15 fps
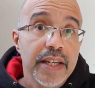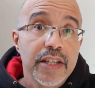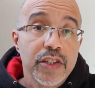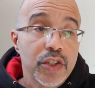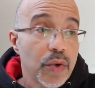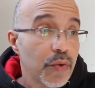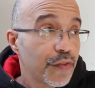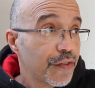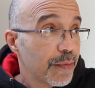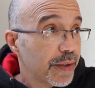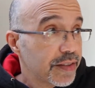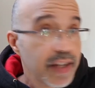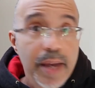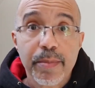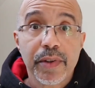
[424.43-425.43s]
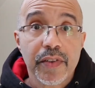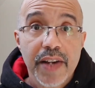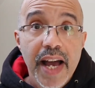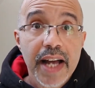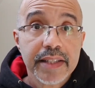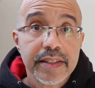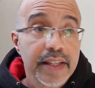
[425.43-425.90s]
So from the table of
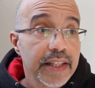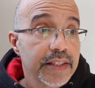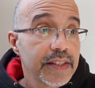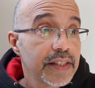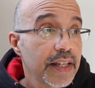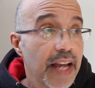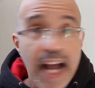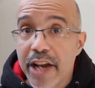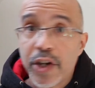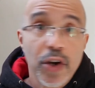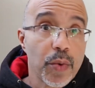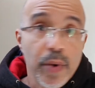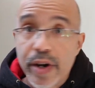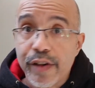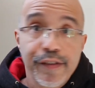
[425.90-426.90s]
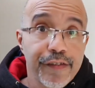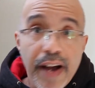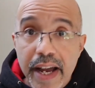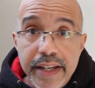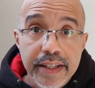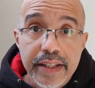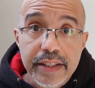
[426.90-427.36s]
contents, I know where to
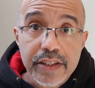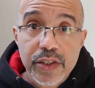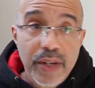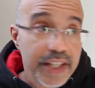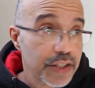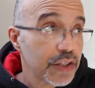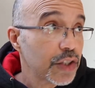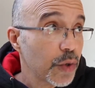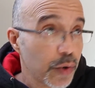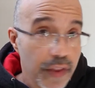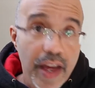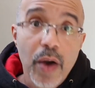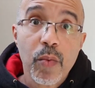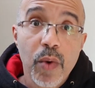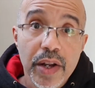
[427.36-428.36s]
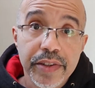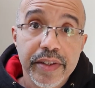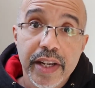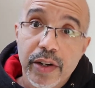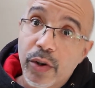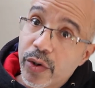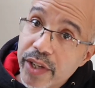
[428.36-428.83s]
find it. So I just go to that one
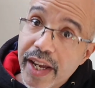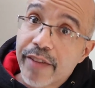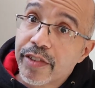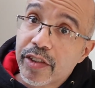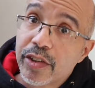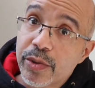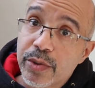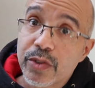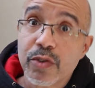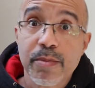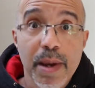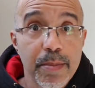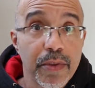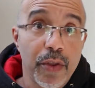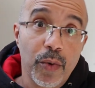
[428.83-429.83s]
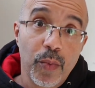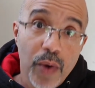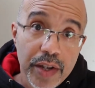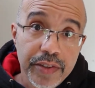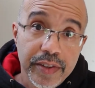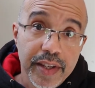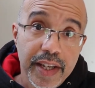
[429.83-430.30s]
date. All you have to do is remember the
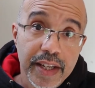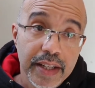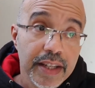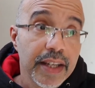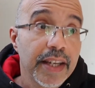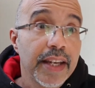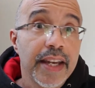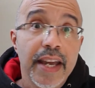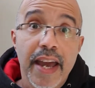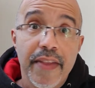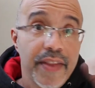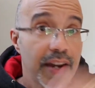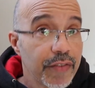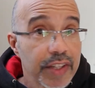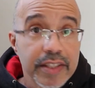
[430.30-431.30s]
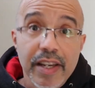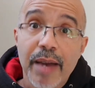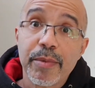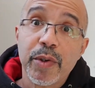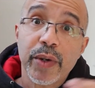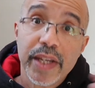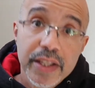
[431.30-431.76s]
one date, and then every
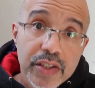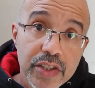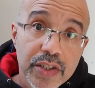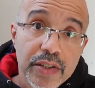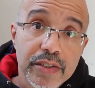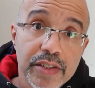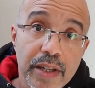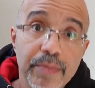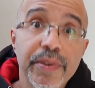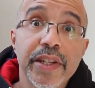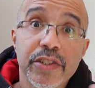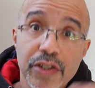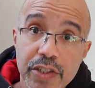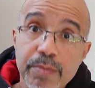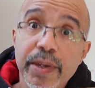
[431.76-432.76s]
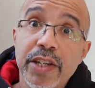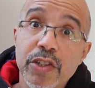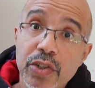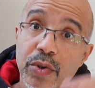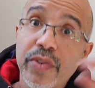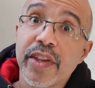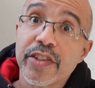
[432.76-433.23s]
time you insert something, just make
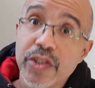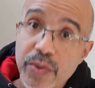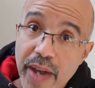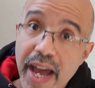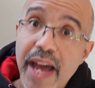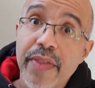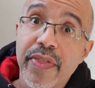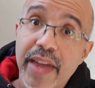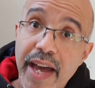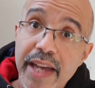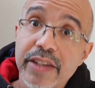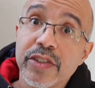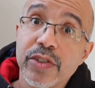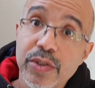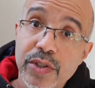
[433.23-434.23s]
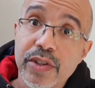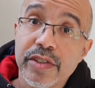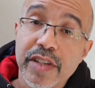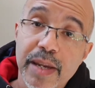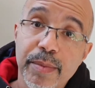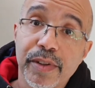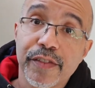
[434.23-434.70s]
sure that you add that to your
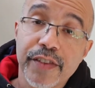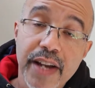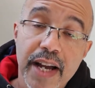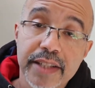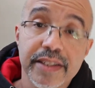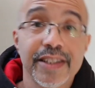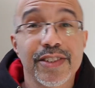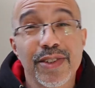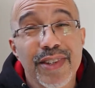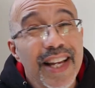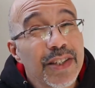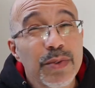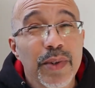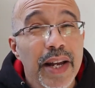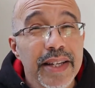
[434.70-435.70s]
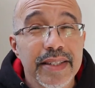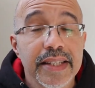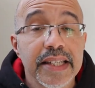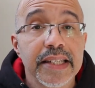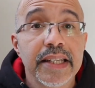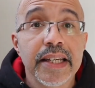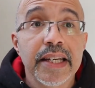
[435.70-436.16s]
table of contents. So that's what I
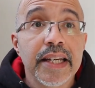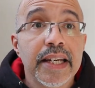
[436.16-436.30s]
did.